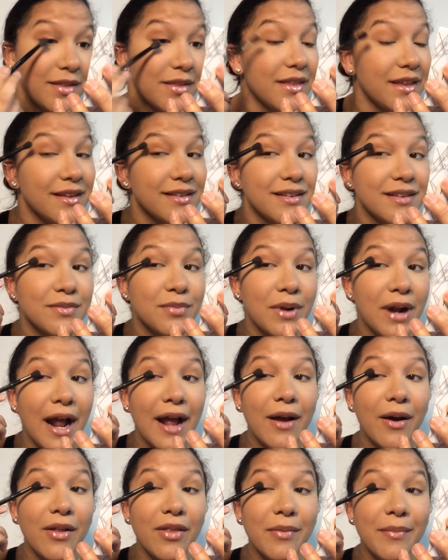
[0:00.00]
this is what
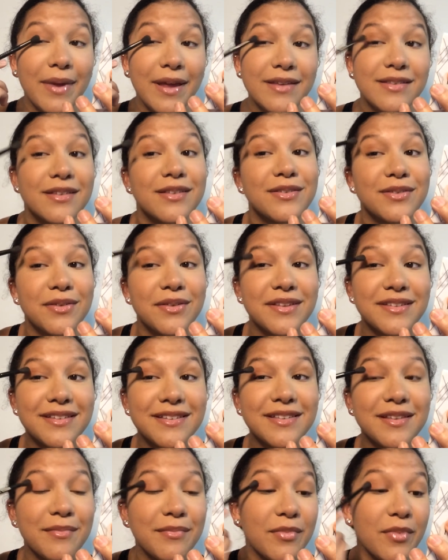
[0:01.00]
I call the base. So this
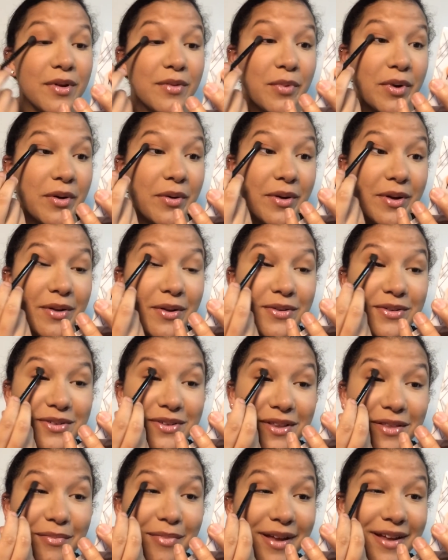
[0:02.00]
is we're going closer
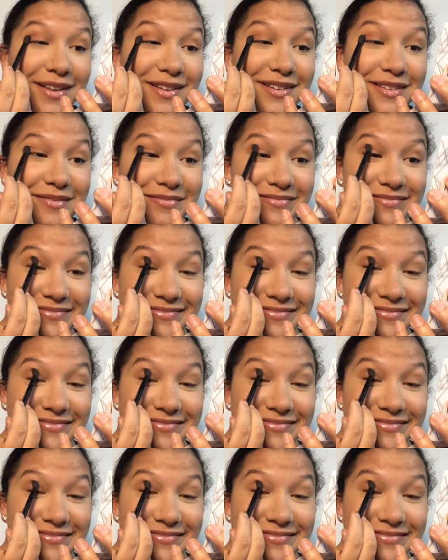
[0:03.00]
to the base.